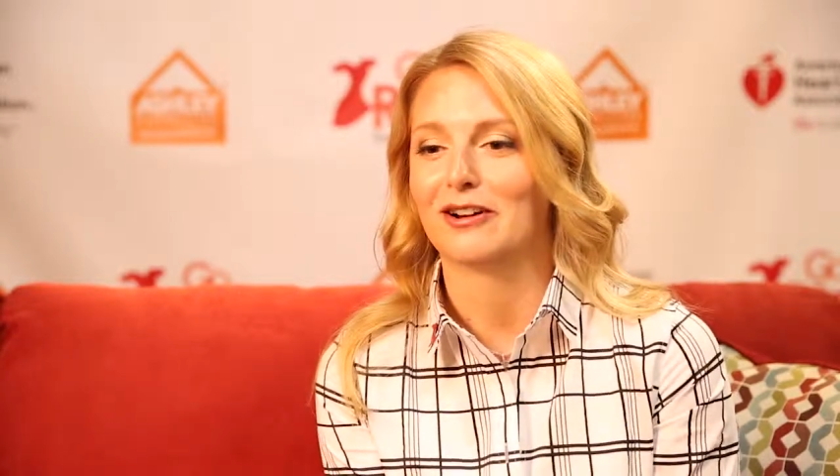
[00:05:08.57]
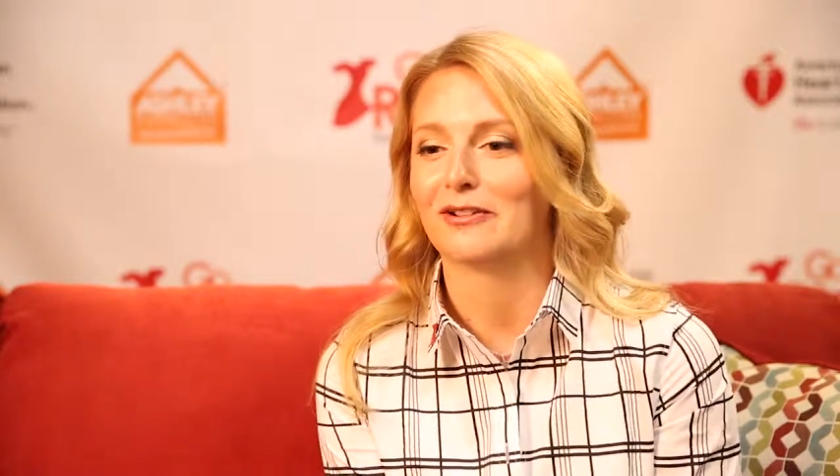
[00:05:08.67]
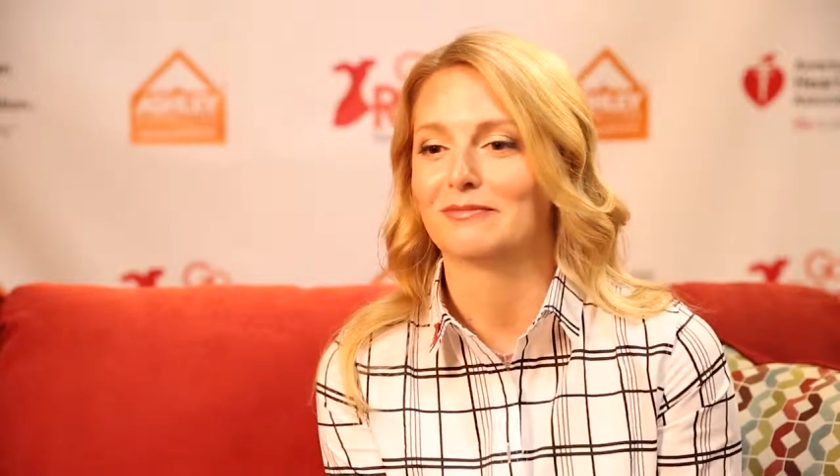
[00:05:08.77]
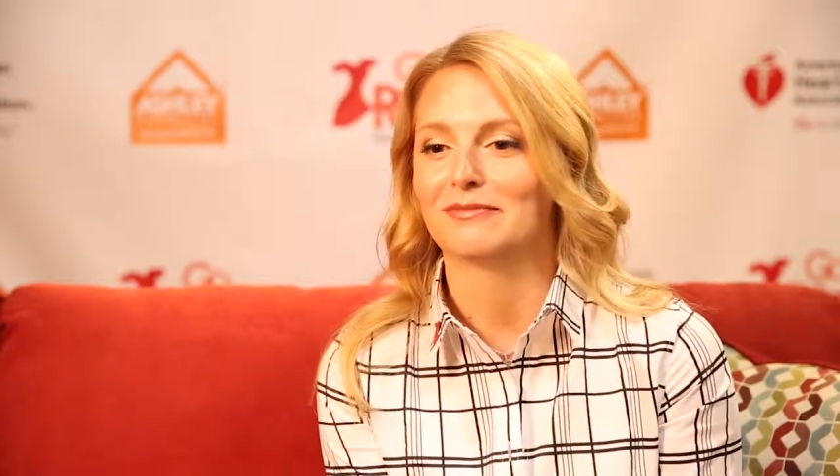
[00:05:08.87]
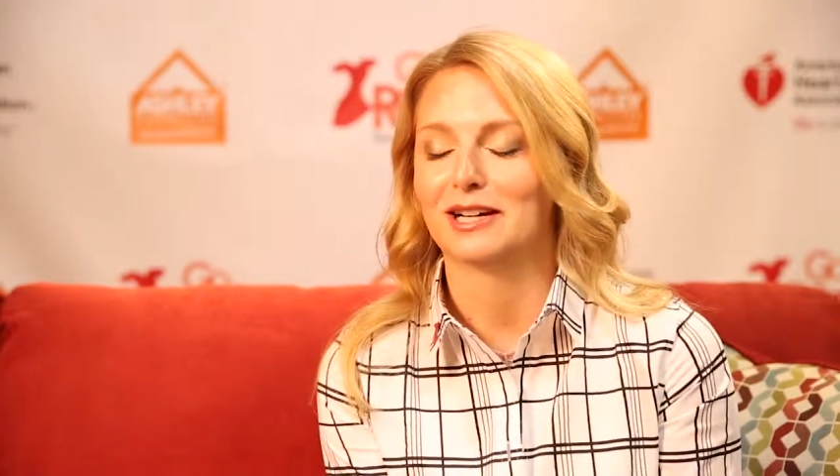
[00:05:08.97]

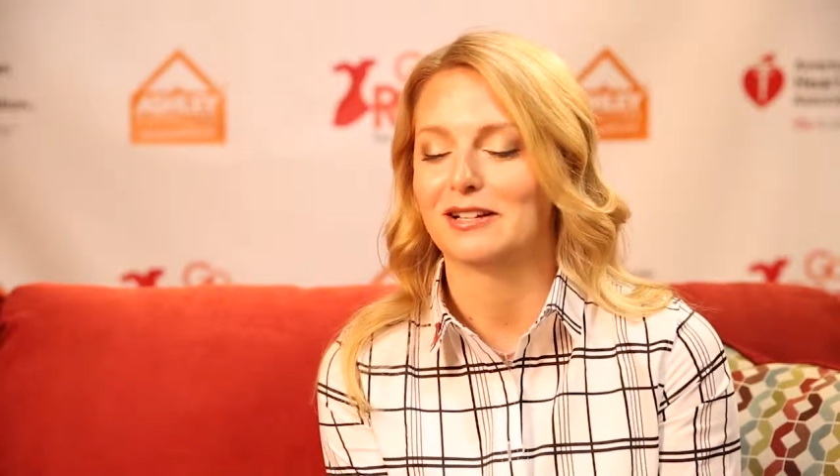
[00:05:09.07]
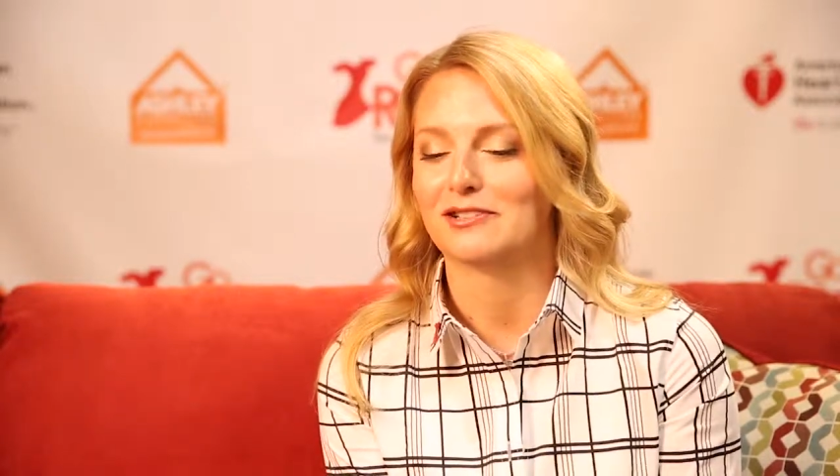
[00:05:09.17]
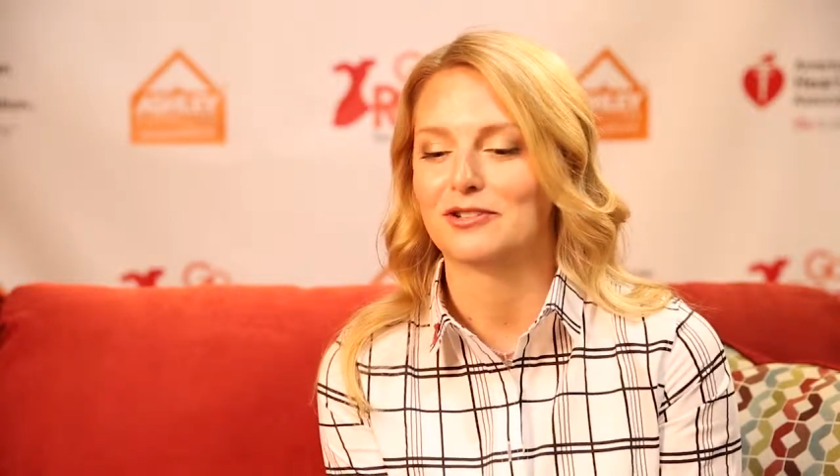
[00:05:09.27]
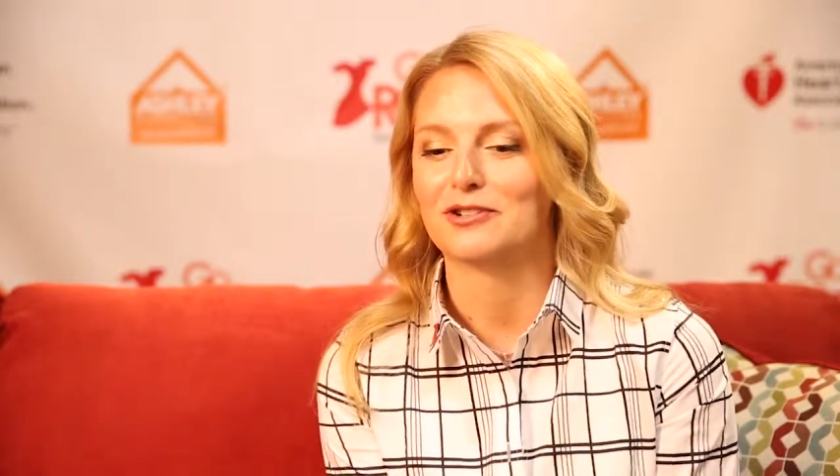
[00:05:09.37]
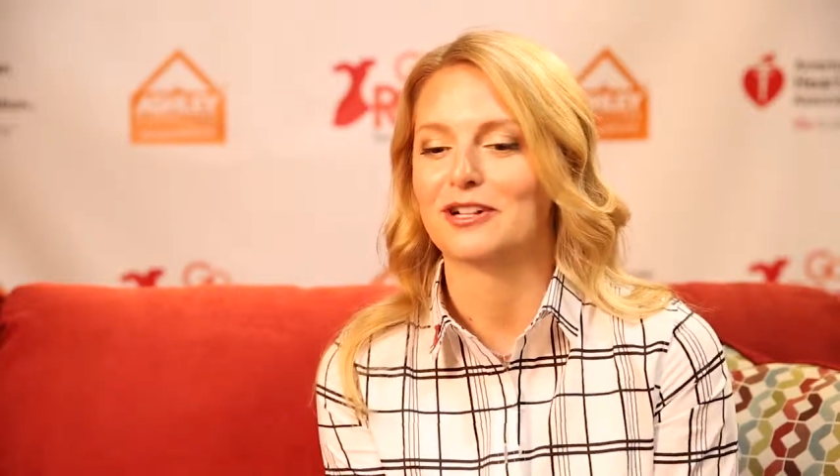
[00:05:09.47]

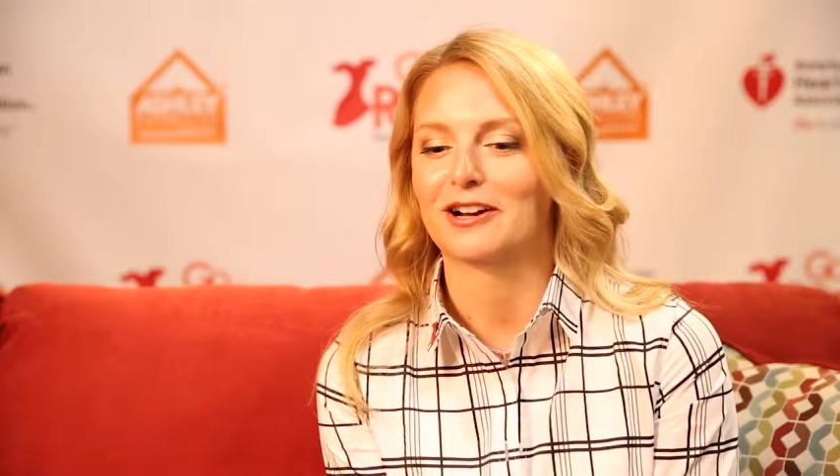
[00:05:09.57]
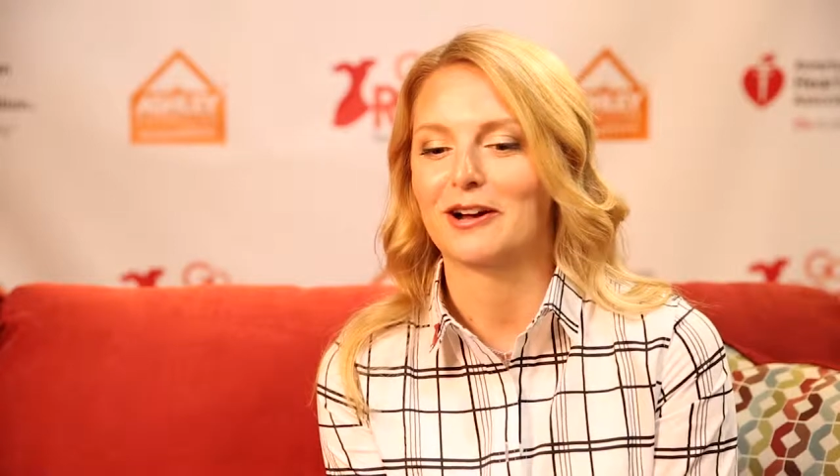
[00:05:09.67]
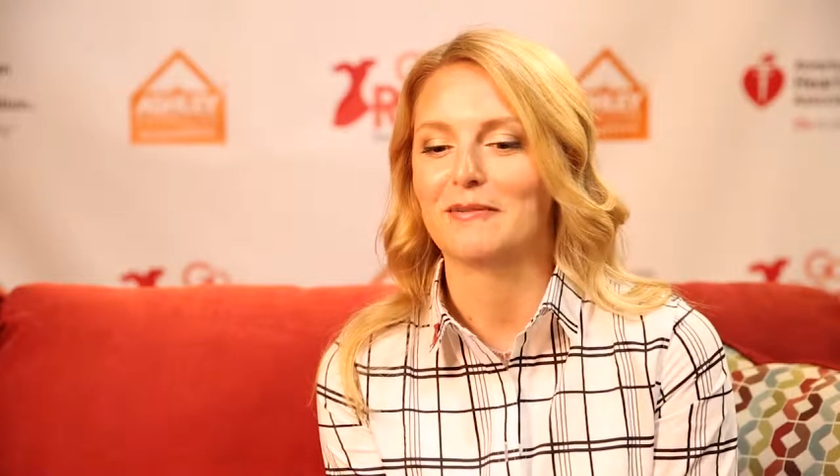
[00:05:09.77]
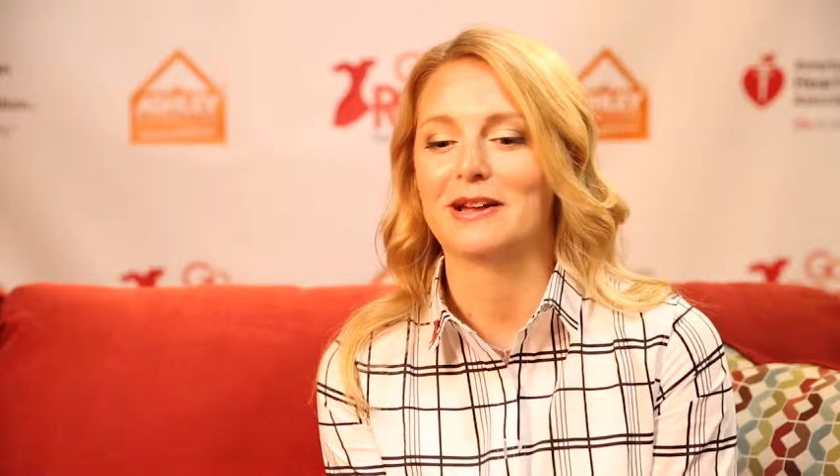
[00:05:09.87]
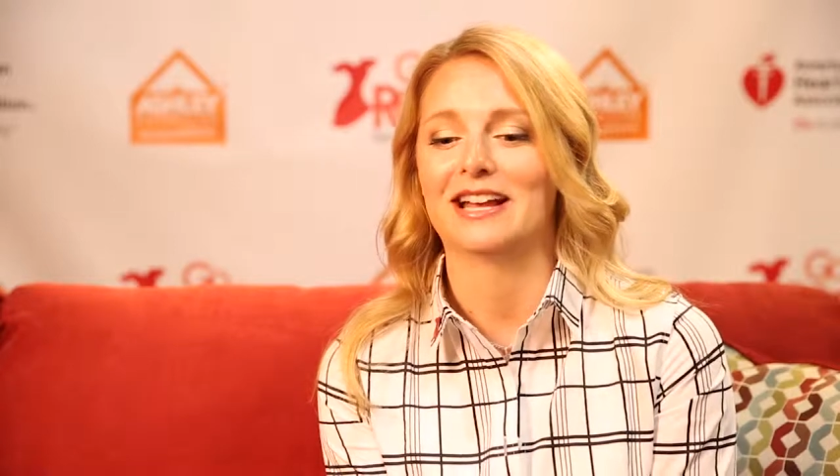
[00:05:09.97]
heartsurgery.com,